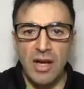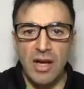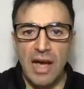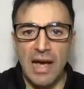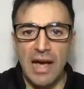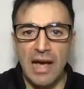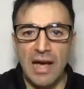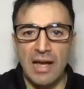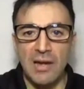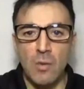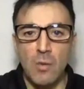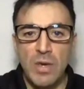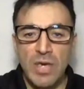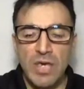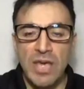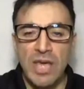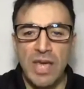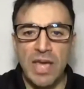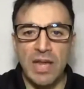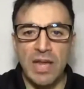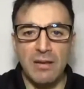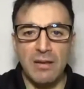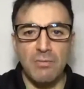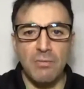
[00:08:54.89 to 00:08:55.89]
and we
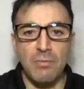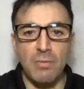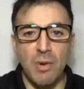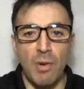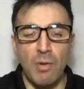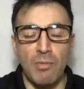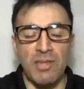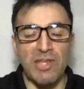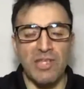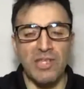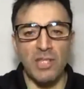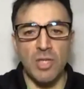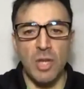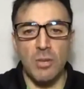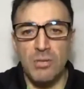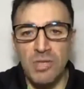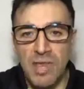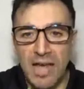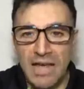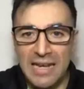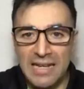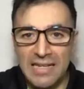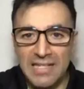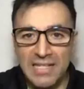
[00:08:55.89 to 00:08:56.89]
can probably stop
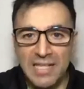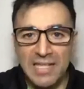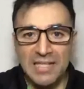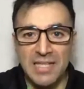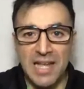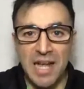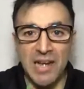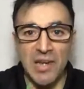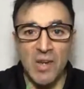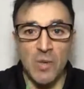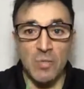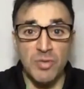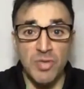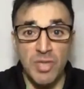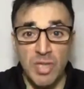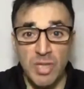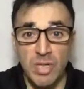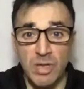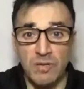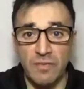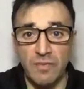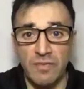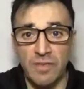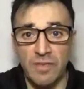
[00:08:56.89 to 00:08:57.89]
dialysis and observe.